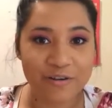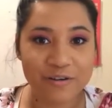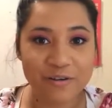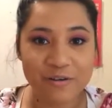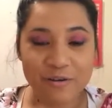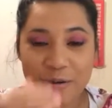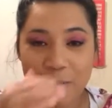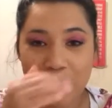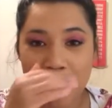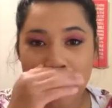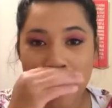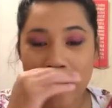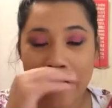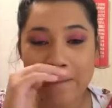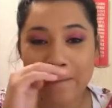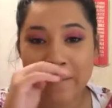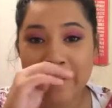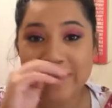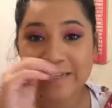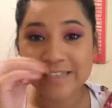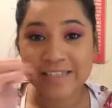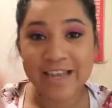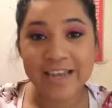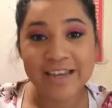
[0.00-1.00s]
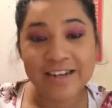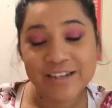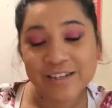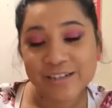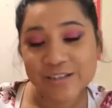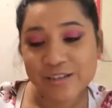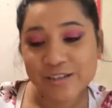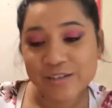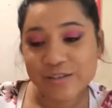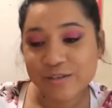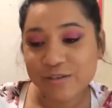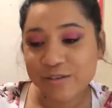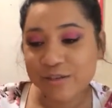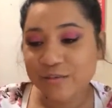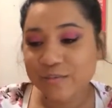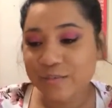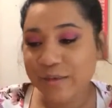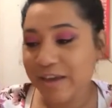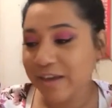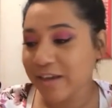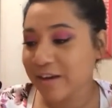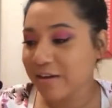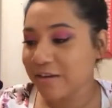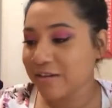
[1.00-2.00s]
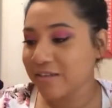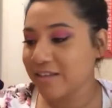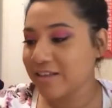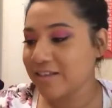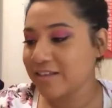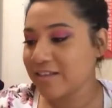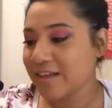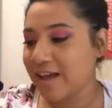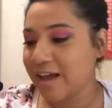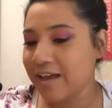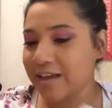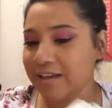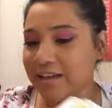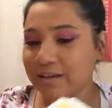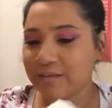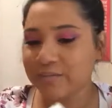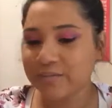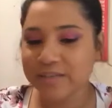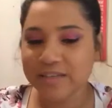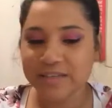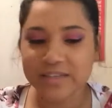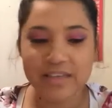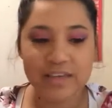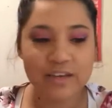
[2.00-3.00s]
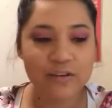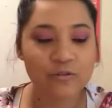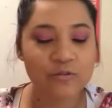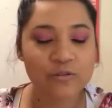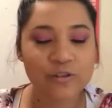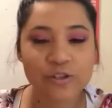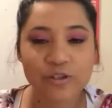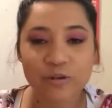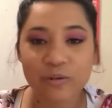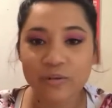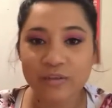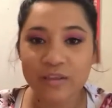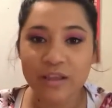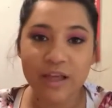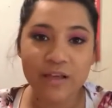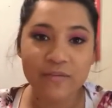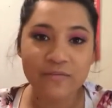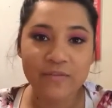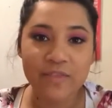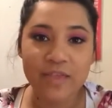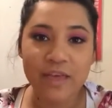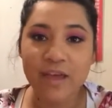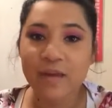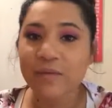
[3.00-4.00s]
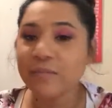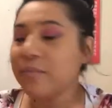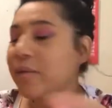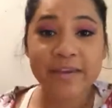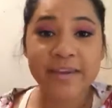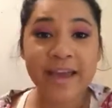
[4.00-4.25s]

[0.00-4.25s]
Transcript: You know, I'm excited to make her these items because I know she'll love them.